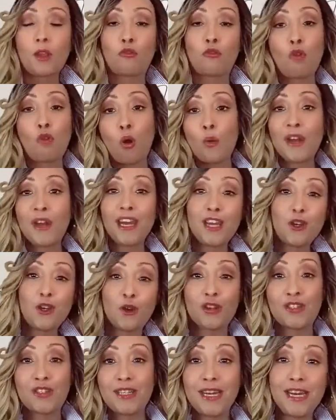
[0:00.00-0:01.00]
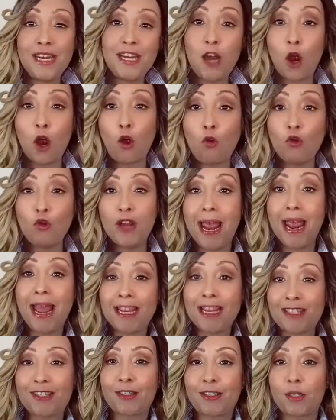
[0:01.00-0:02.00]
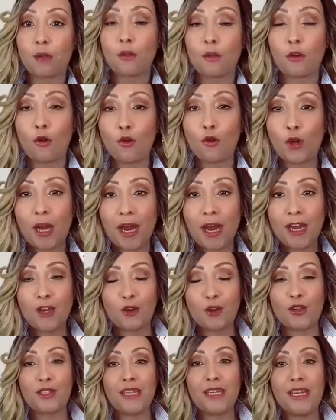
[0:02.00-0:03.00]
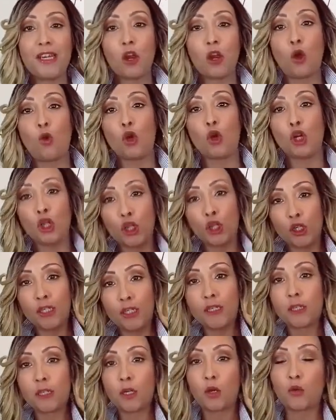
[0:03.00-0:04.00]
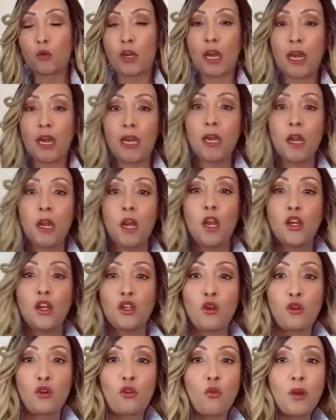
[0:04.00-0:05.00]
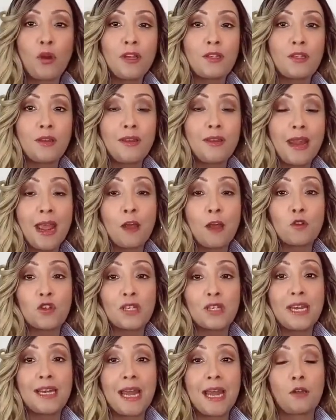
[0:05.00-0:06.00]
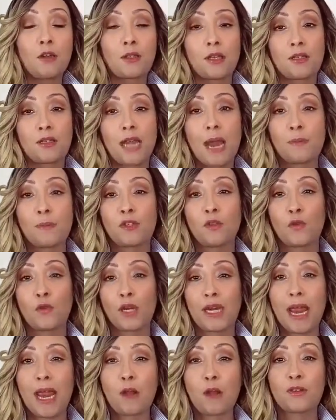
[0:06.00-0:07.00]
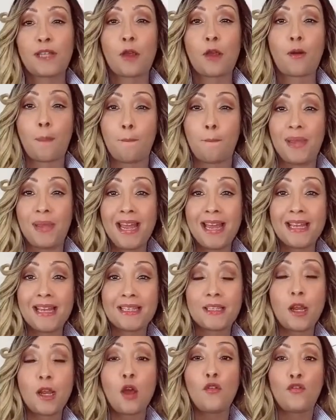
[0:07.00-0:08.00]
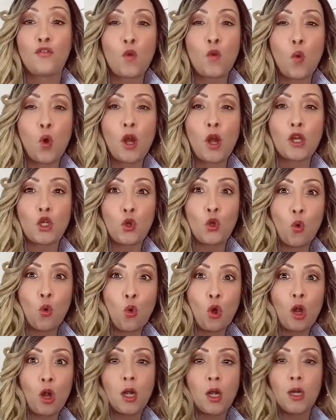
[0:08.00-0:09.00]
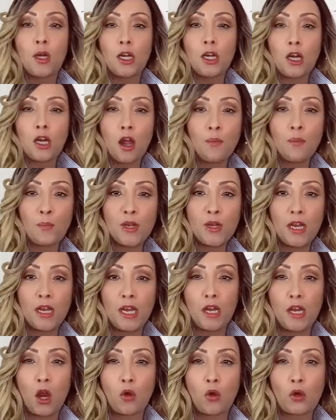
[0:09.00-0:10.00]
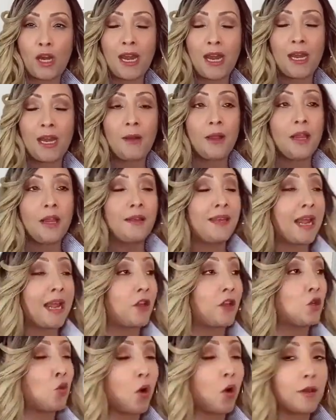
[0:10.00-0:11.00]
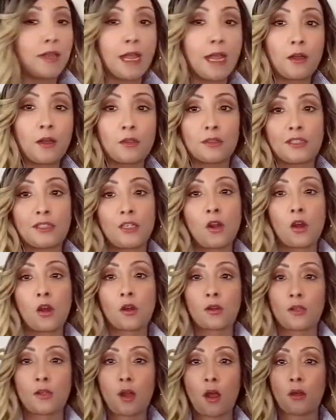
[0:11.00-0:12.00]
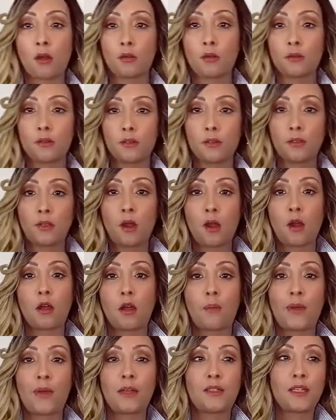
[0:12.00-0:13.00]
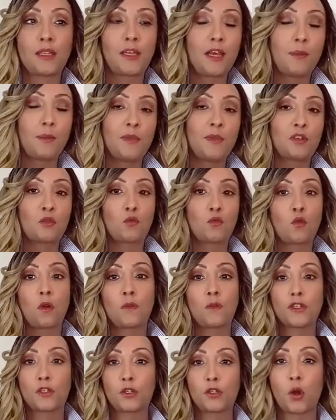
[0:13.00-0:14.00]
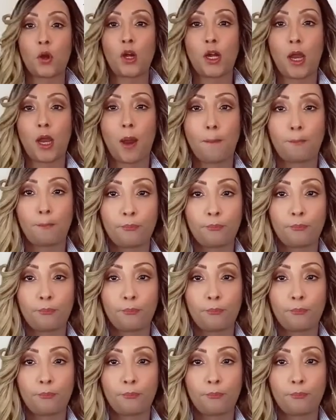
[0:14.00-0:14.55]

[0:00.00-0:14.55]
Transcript: growing in your CEO nest, okay, your CEO hood, okay, you're going to now seek out the types of accounts that are best for your company, okay? Now you are now see y'all y'all y'all about to get Miss Aurorah started.